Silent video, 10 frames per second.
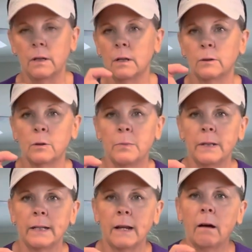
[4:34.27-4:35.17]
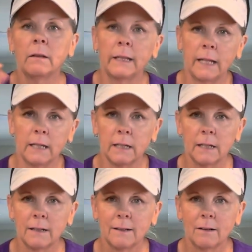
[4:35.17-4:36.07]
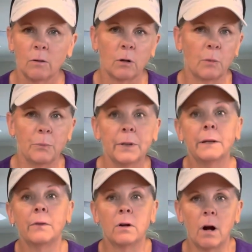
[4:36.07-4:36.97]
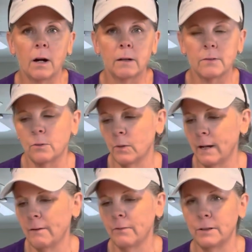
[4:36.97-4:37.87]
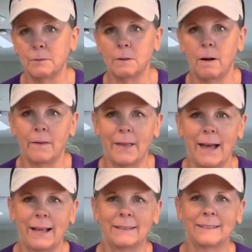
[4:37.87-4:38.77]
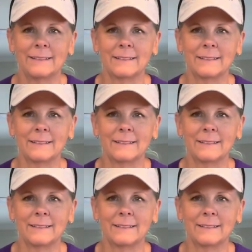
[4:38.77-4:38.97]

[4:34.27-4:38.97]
little bit, and I'll link, or I'll put in the cards, or whatever you call that,